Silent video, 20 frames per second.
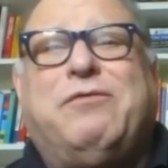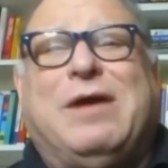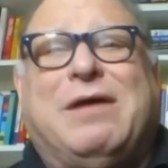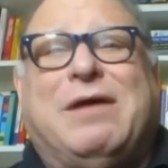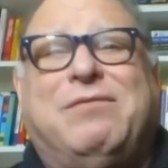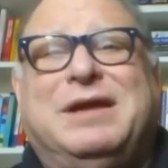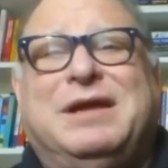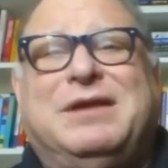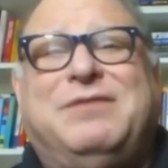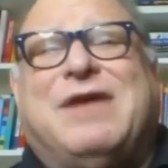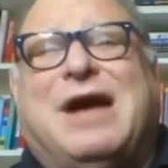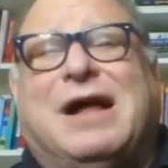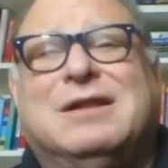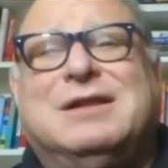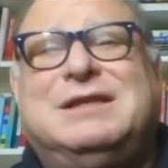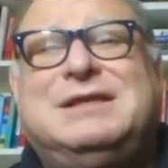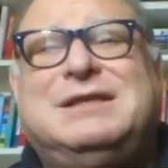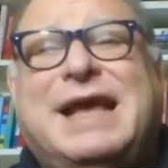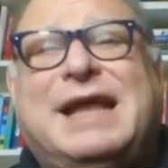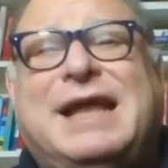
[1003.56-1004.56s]
we have
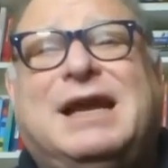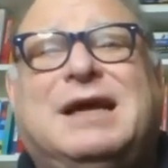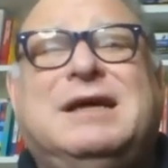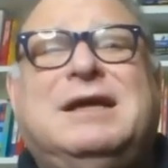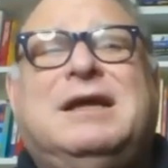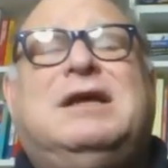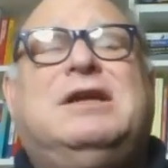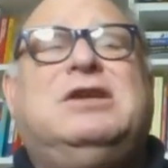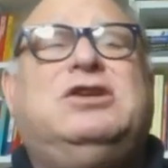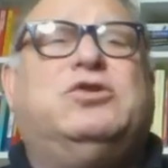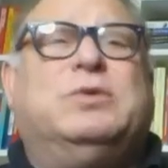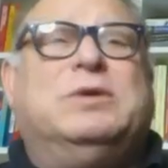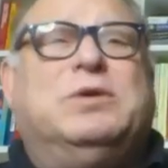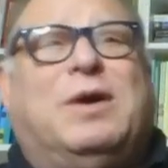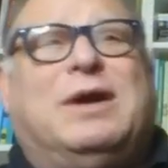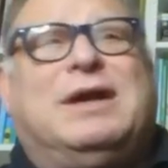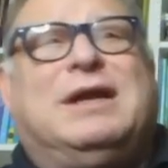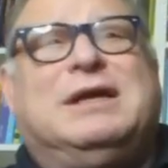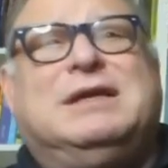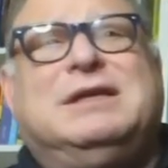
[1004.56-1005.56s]
invalid data, do we
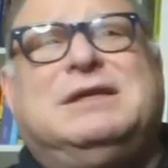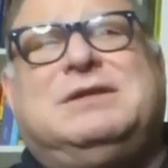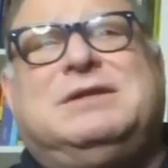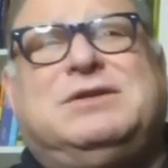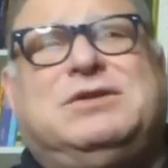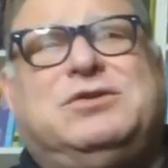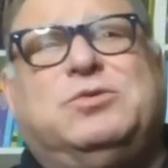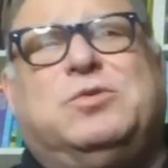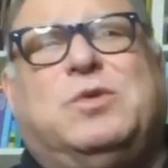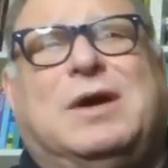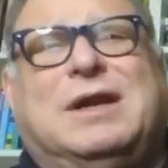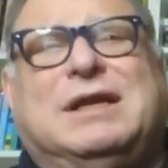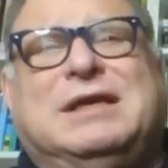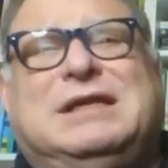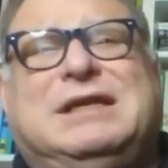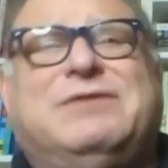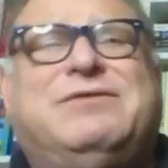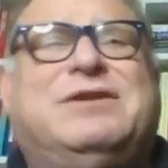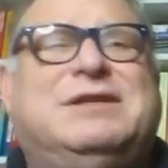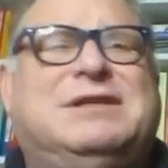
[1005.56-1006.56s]
want to
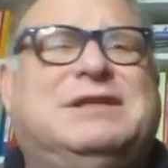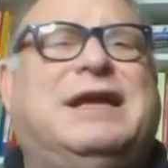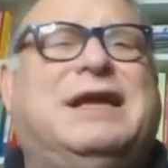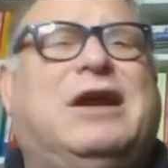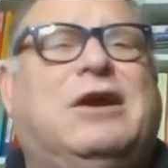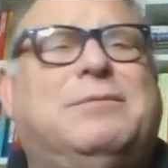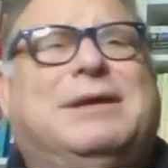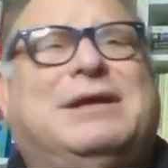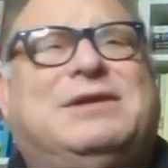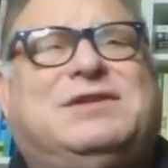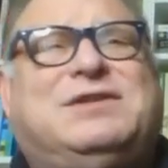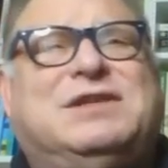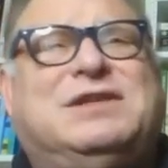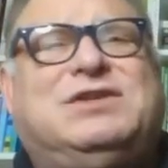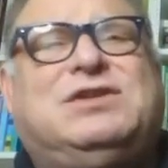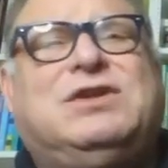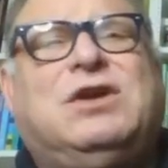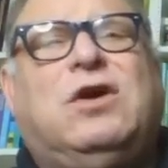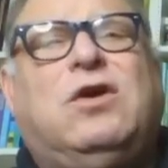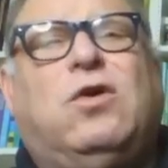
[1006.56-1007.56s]
give an error
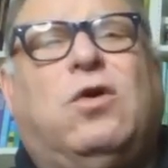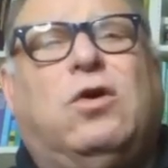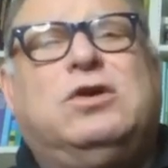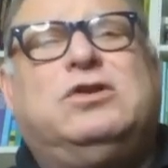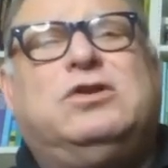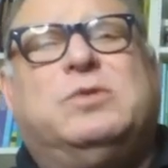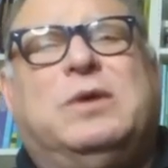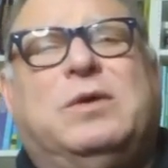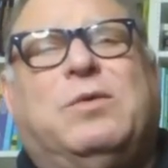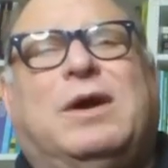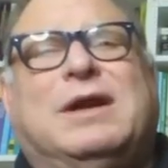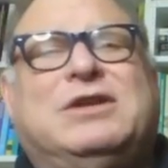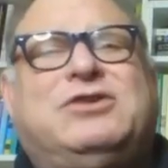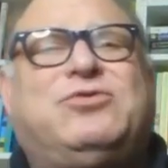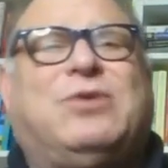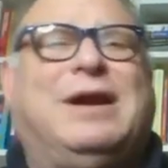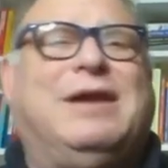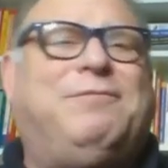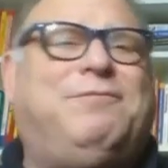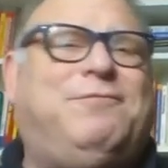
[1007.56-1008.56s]
message, or do we want to
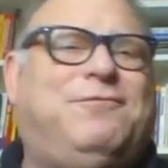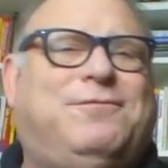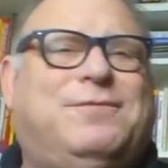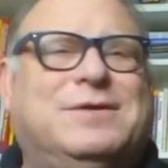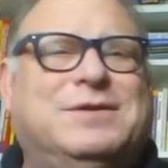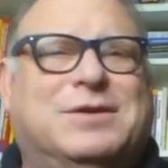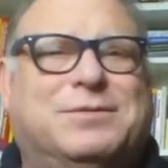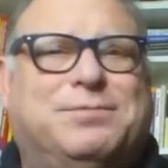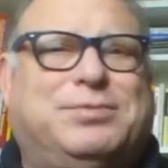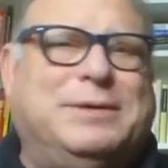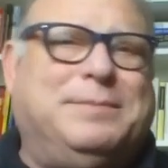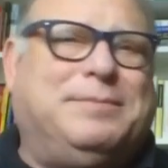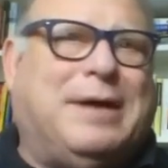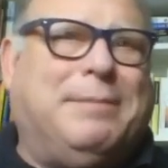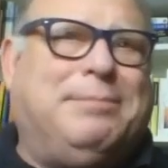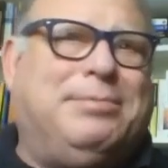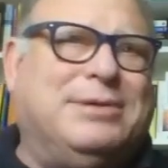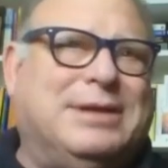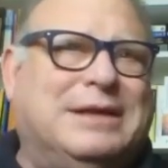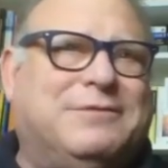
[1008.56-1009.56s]
try to
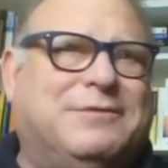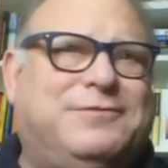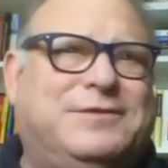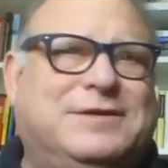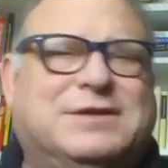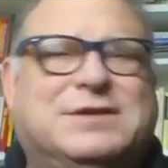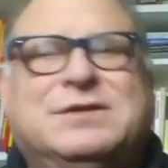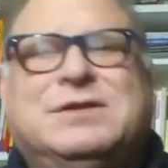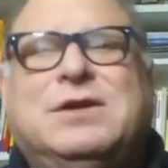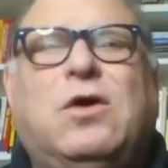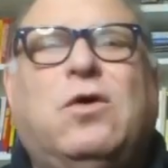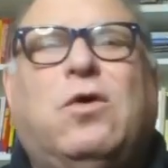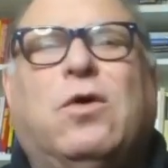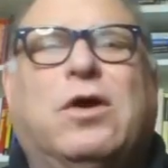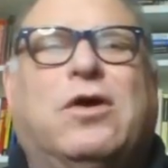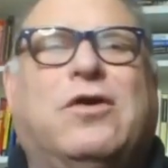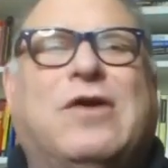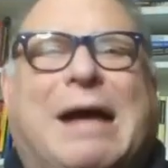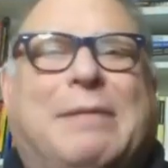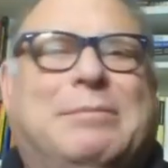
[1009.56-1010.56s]
pre-populate a field
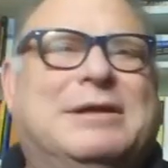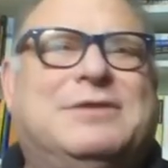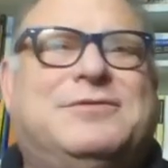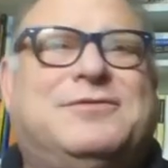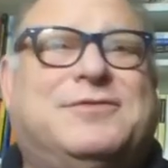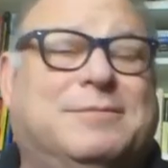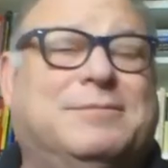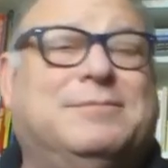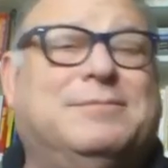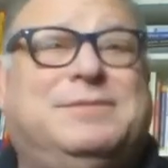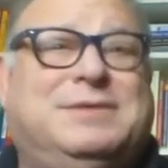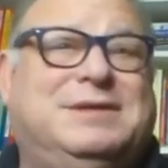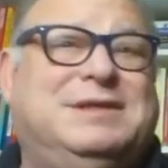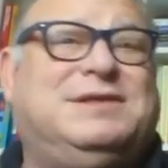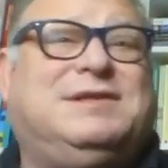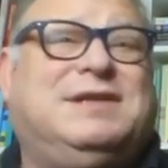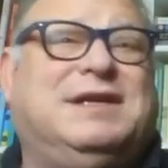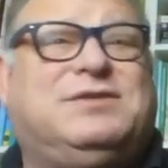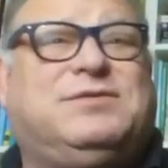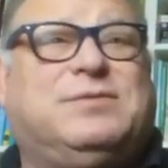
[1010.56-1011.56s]
or grab it from
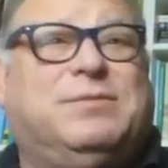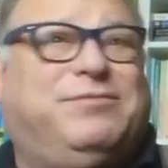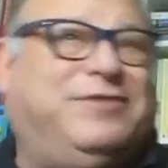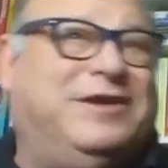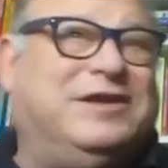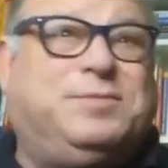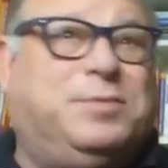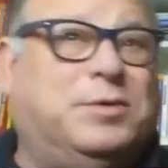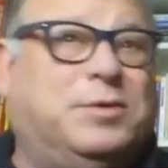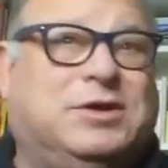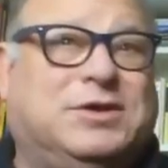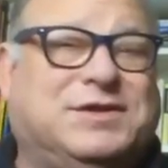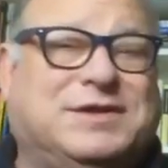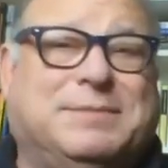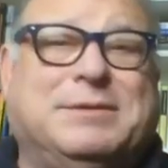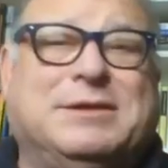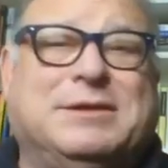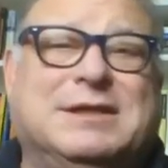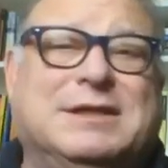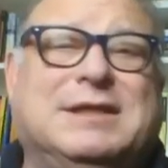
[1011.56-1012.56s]
these days from Facebook or
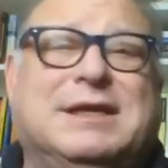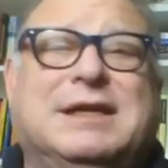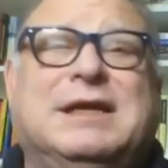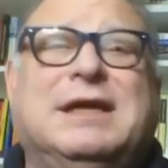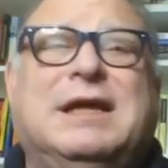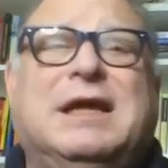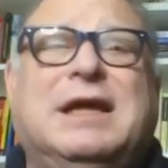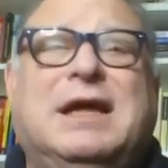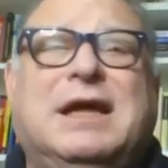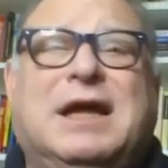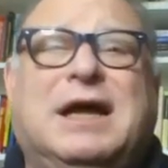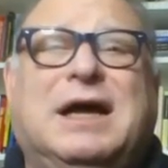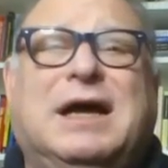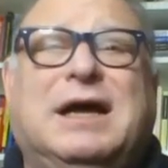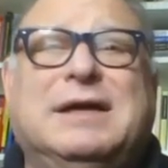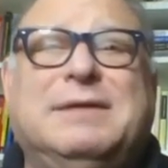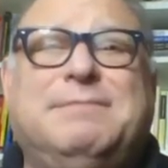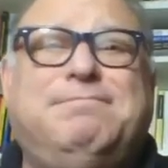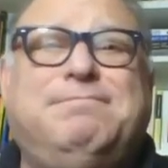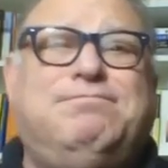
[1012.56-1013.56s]
something like that?
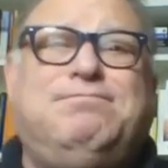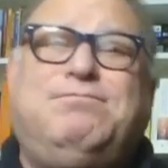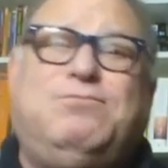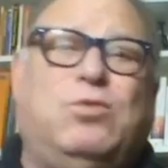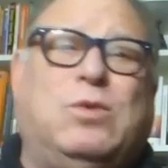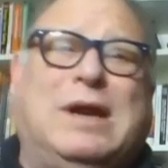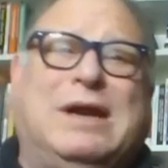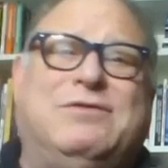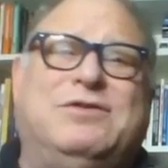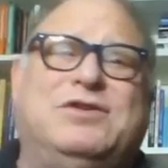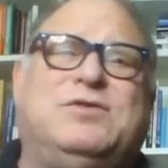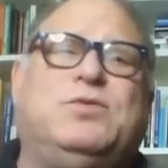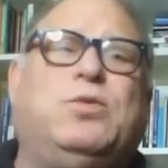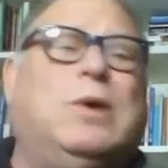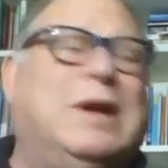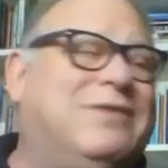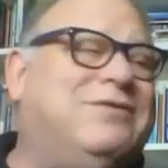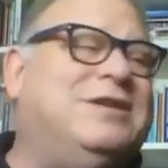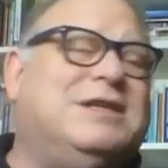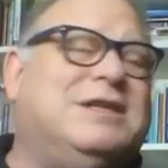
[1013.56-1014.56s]
Whatever
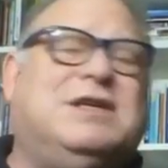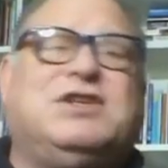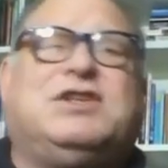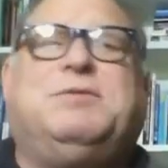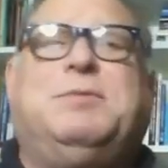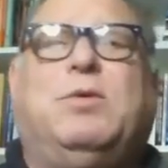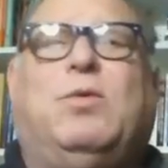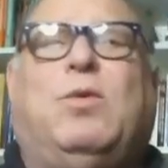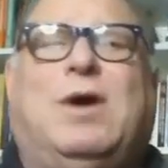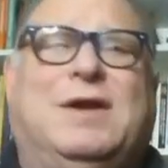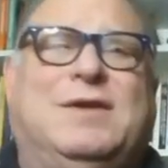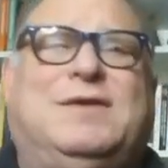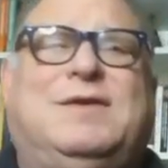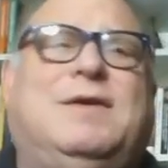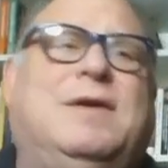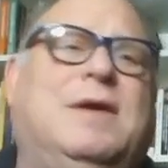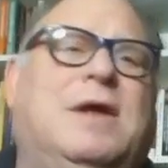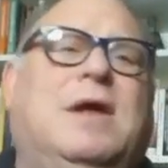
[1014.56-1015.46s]
the customer wants.